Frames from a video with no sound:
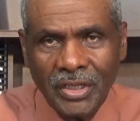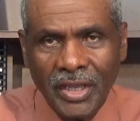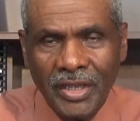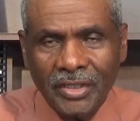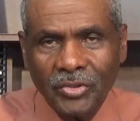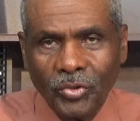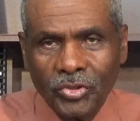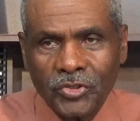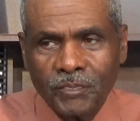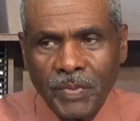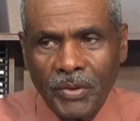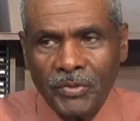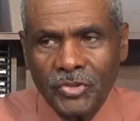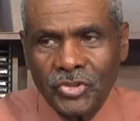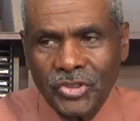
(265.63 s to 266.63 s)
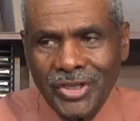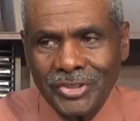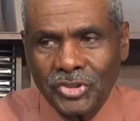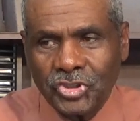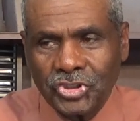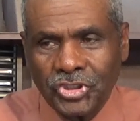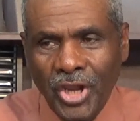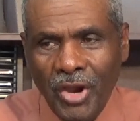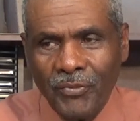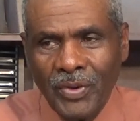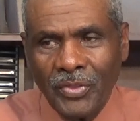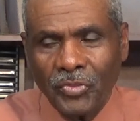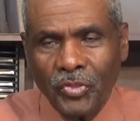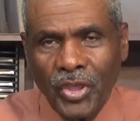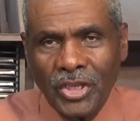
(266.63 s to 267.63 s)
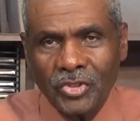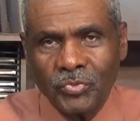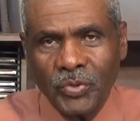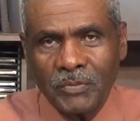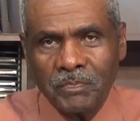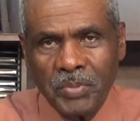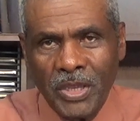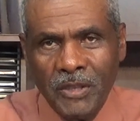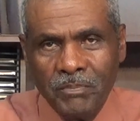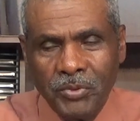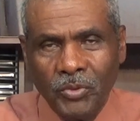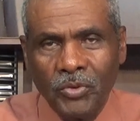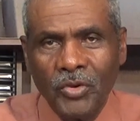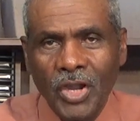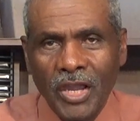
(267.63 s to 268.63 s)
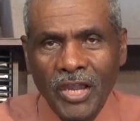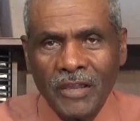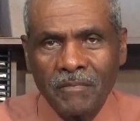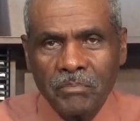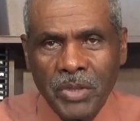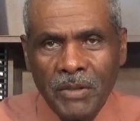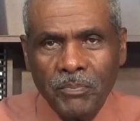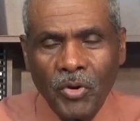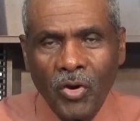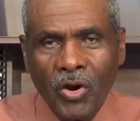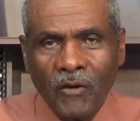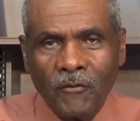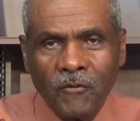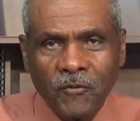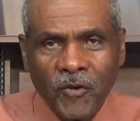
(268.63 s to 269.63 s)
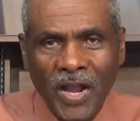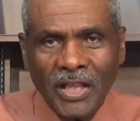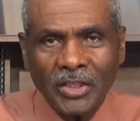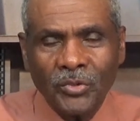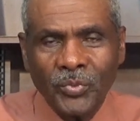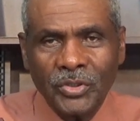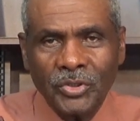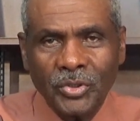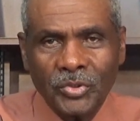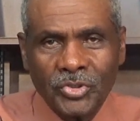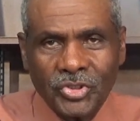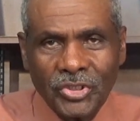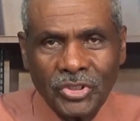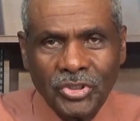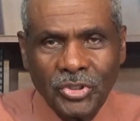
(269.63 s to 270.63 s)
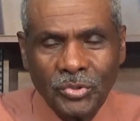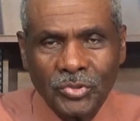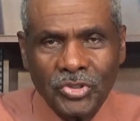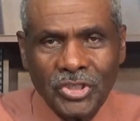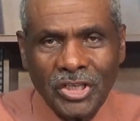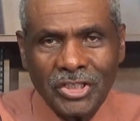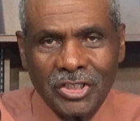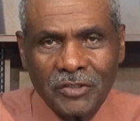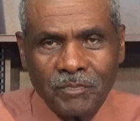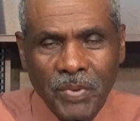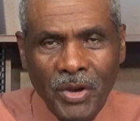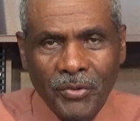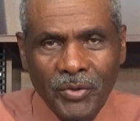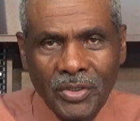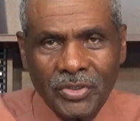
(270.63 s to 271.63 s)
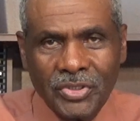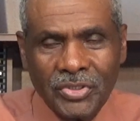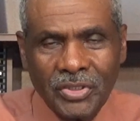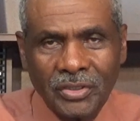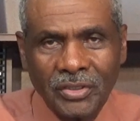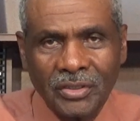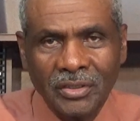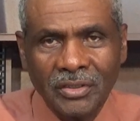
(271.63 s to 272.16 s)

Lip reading: And those spirits is sharing things with people, and people are following those seducing spirits